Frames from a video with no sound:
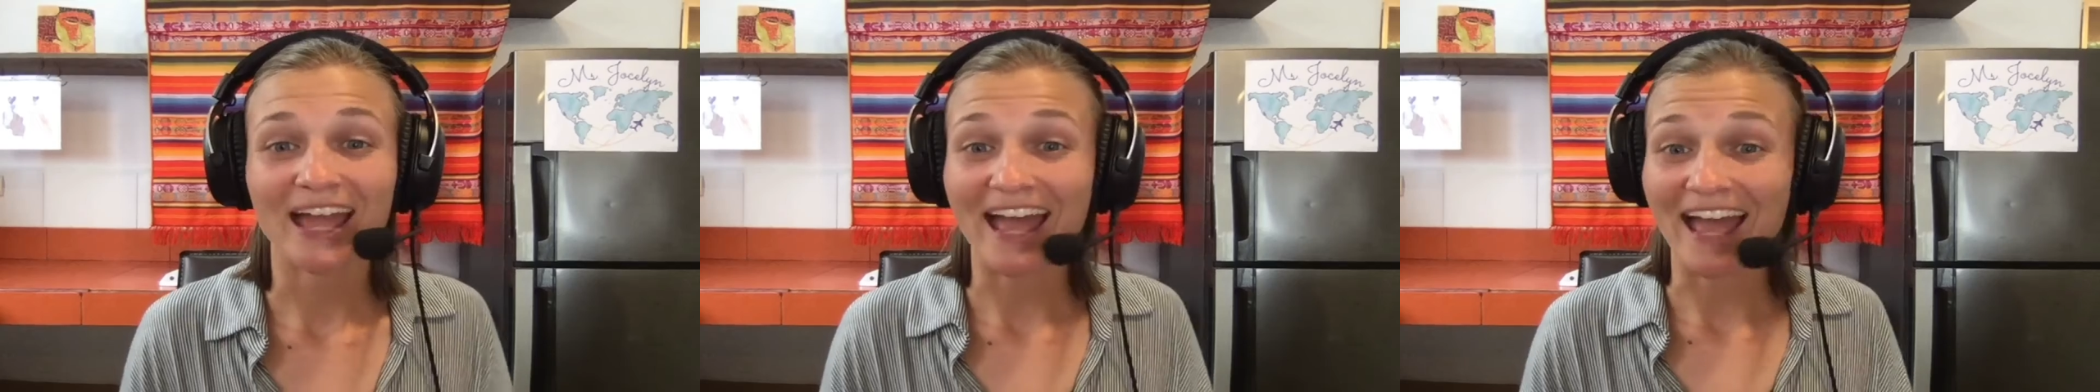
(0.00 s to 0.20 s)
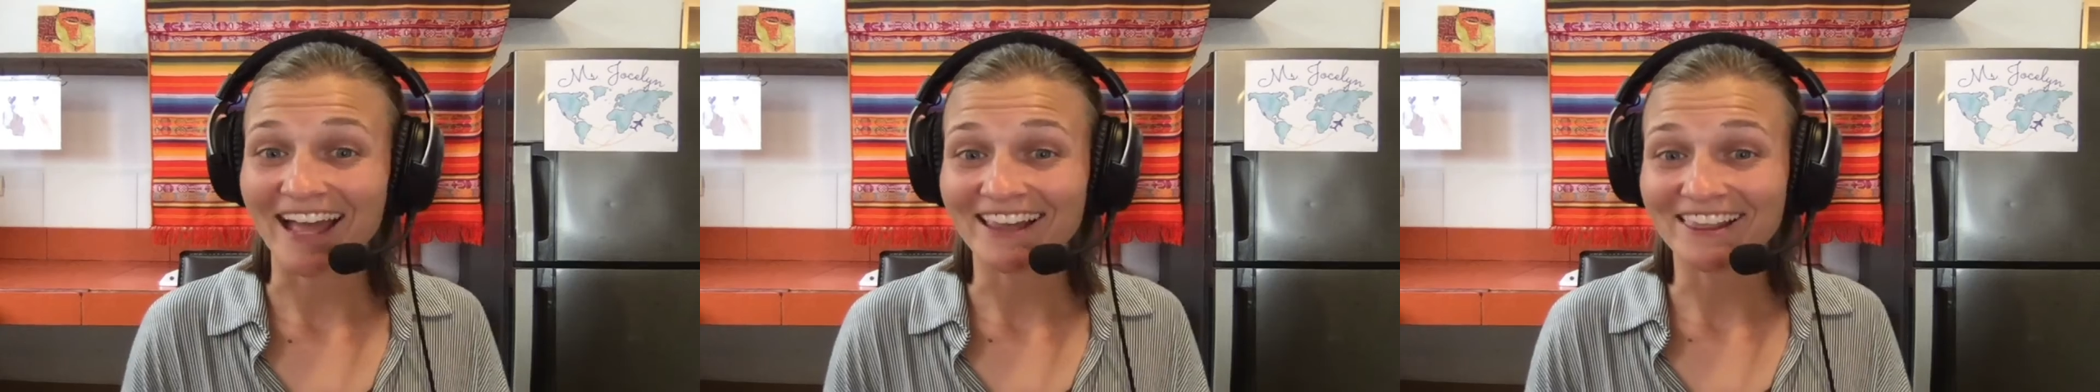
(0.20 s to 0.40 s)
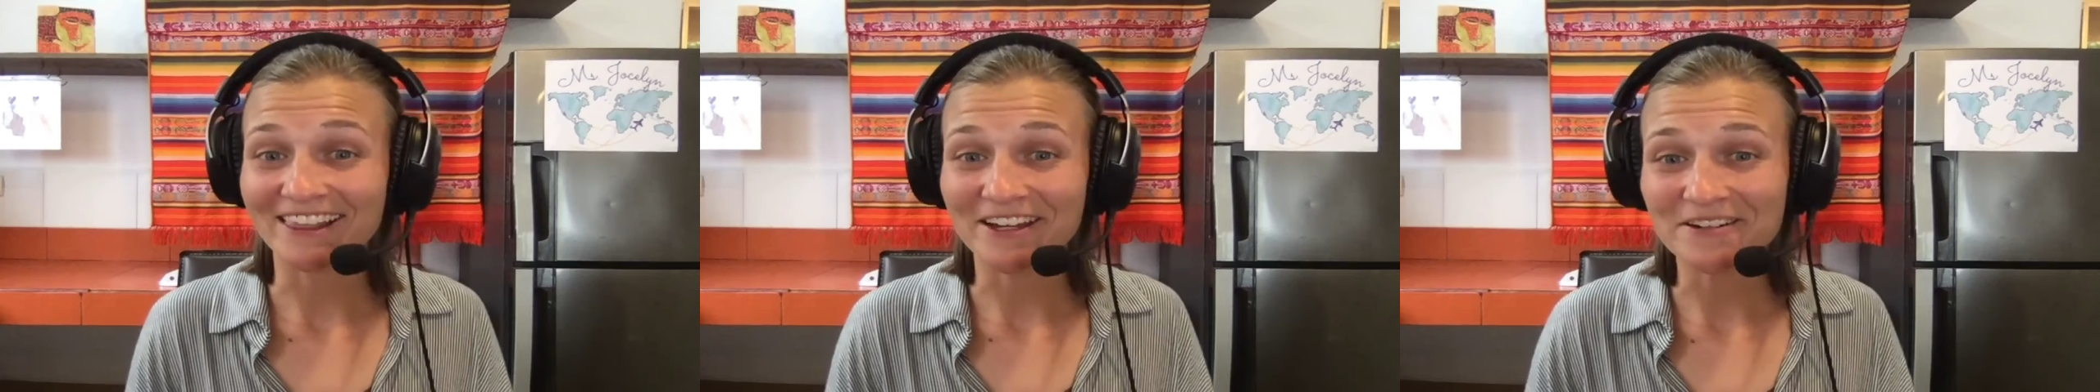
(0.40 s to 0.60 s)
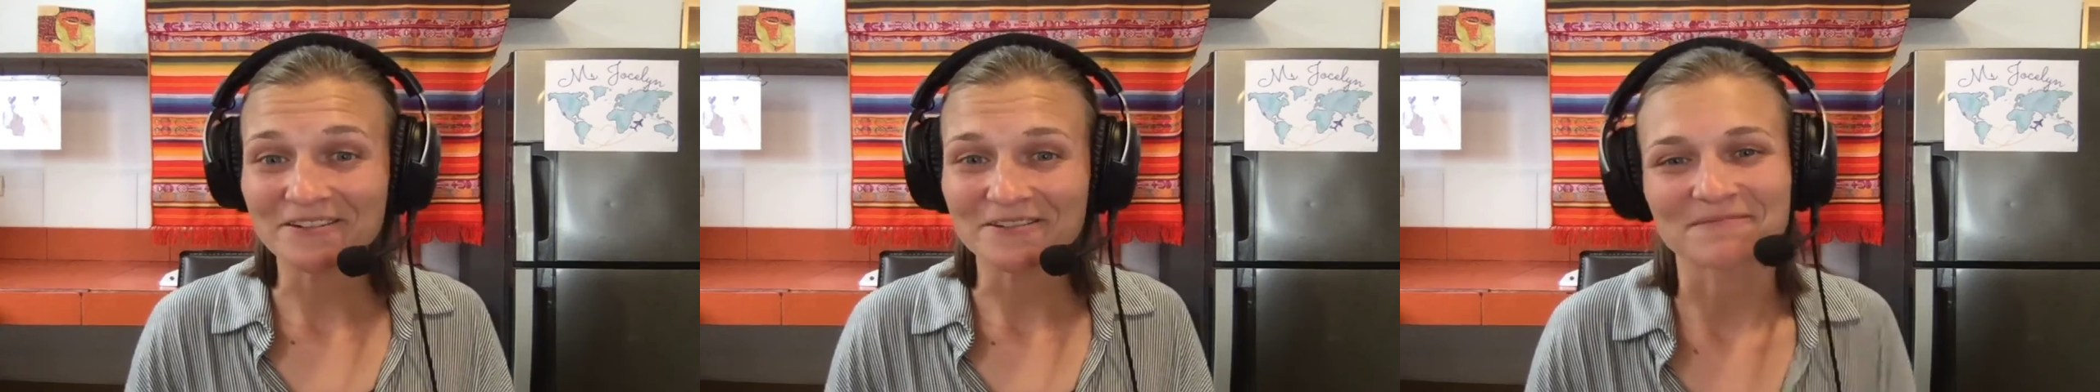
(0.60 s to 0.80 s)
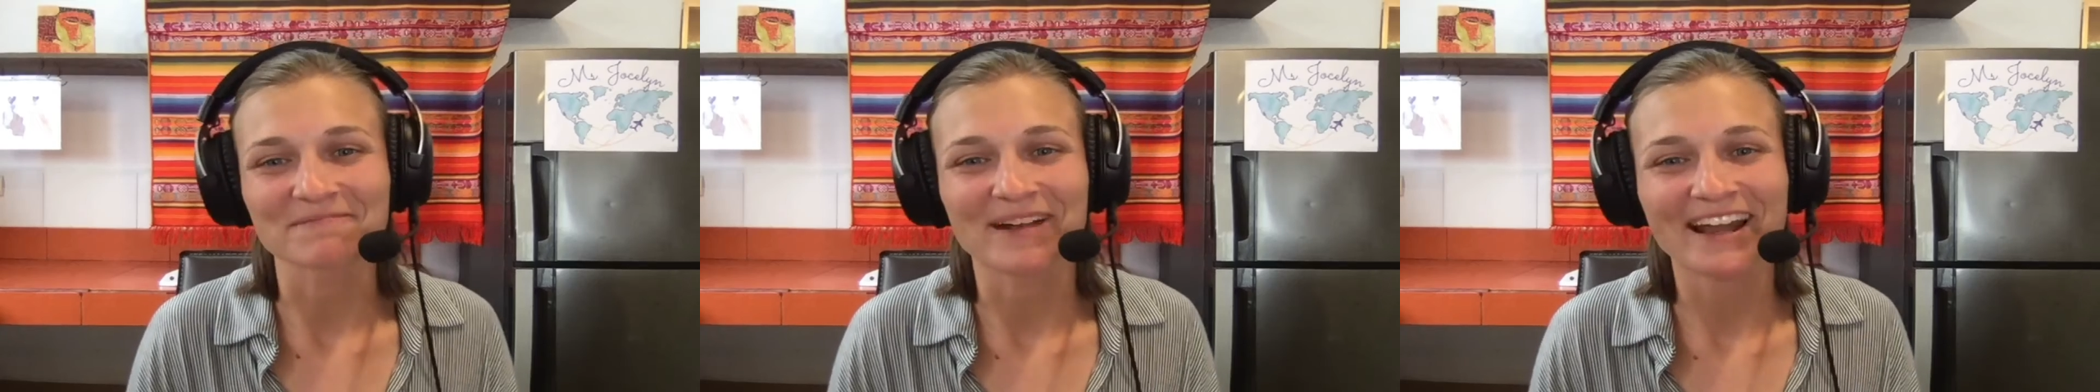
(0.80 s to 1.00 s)

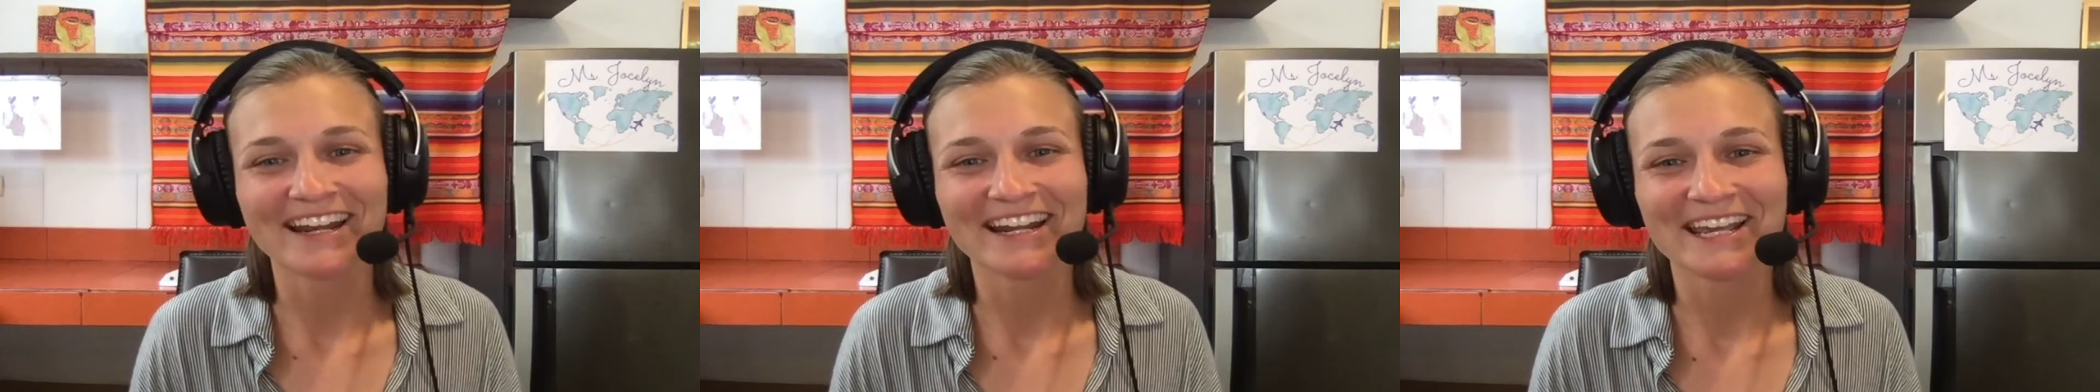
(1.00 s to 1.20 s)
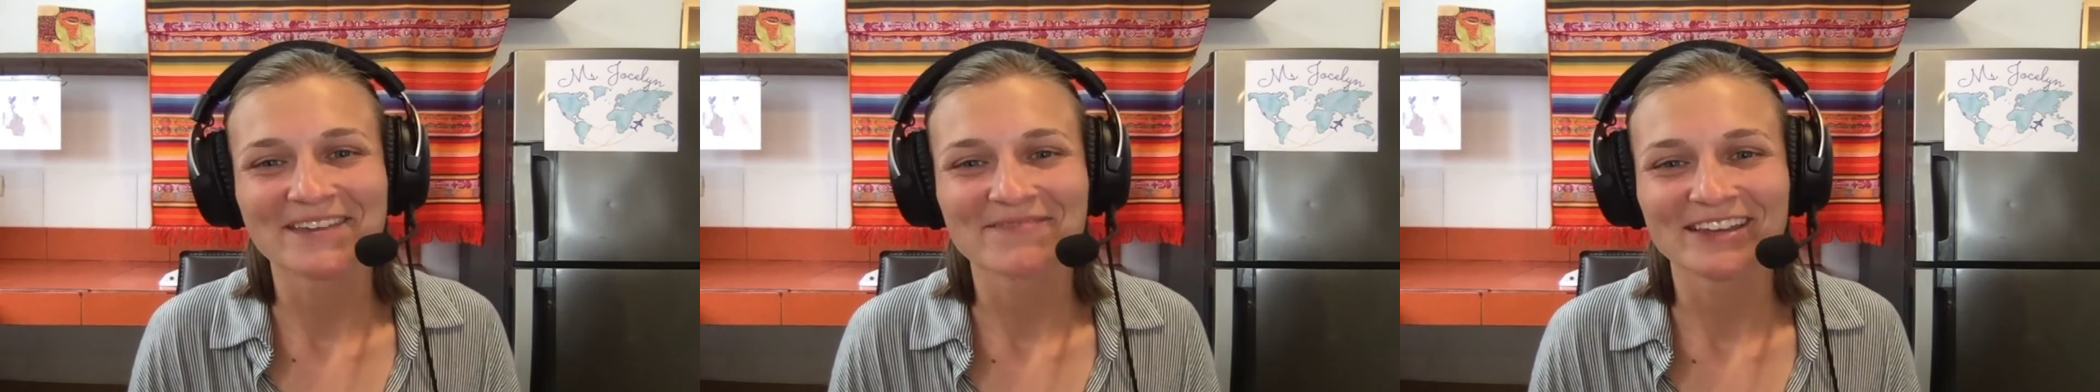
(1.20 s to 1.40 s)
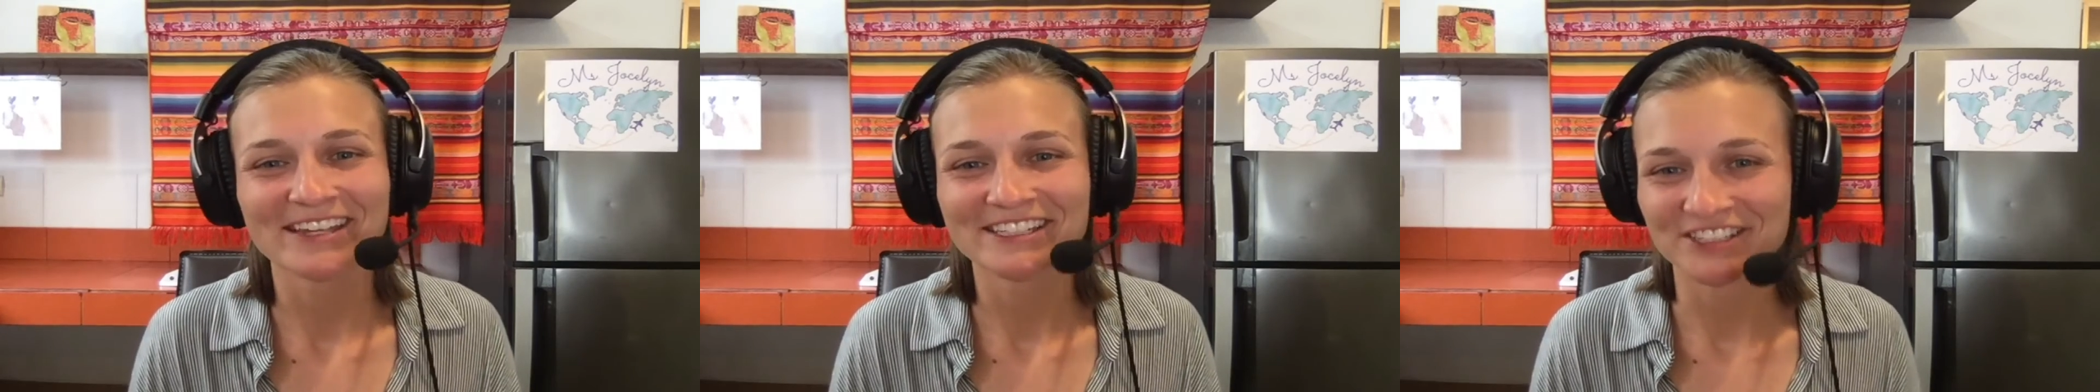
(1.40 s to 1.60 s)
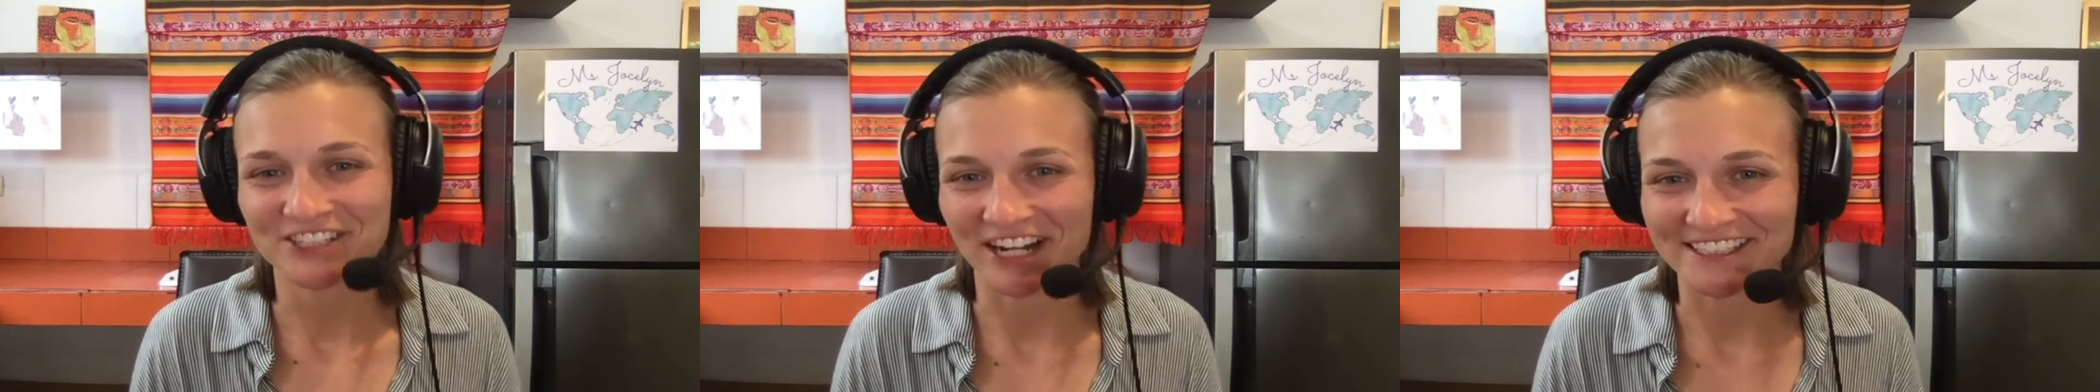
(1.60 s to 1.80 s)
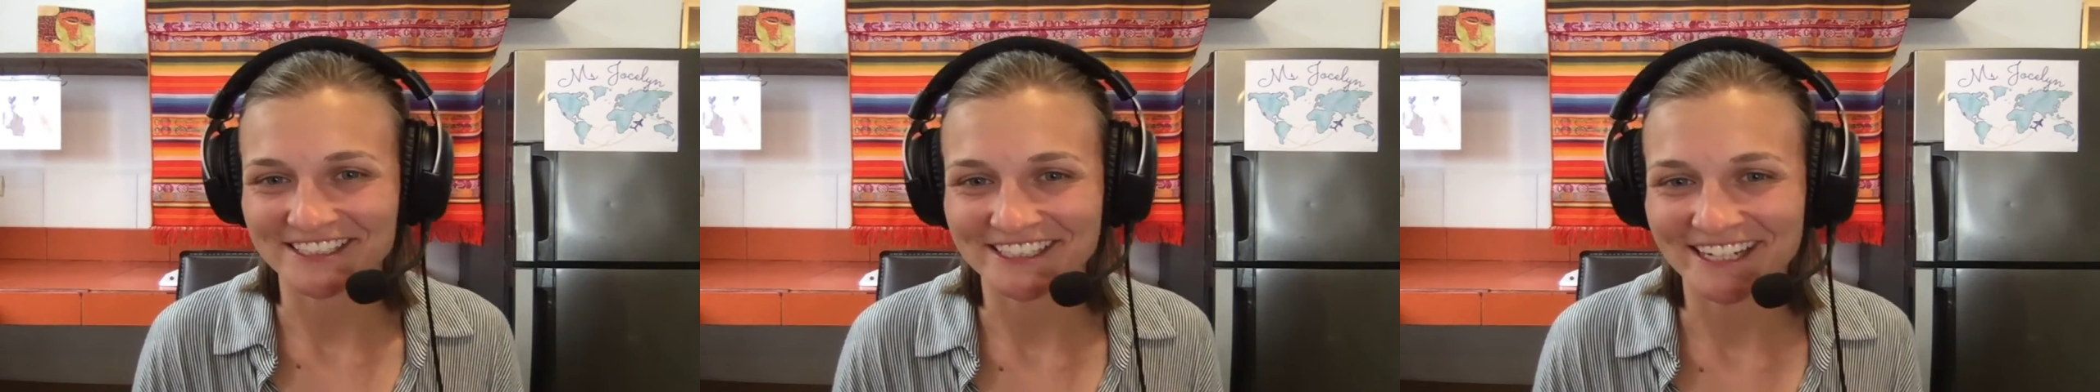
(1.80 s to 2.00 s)
Hello, my name is
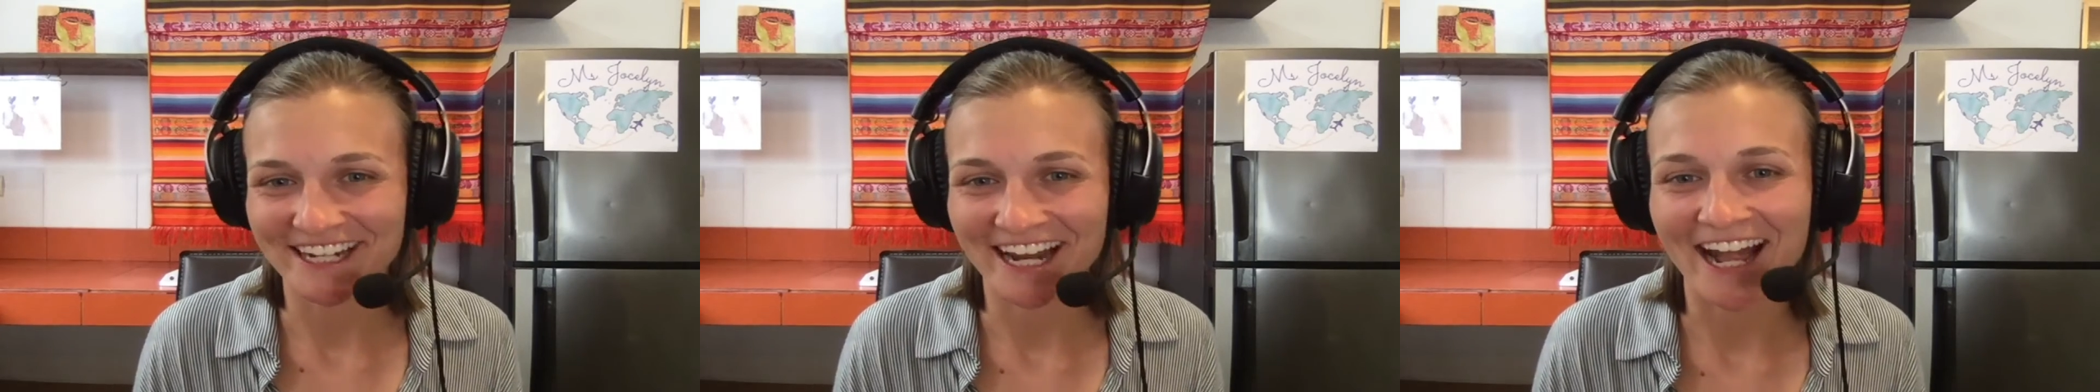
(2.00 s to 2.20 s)
Jocelyn,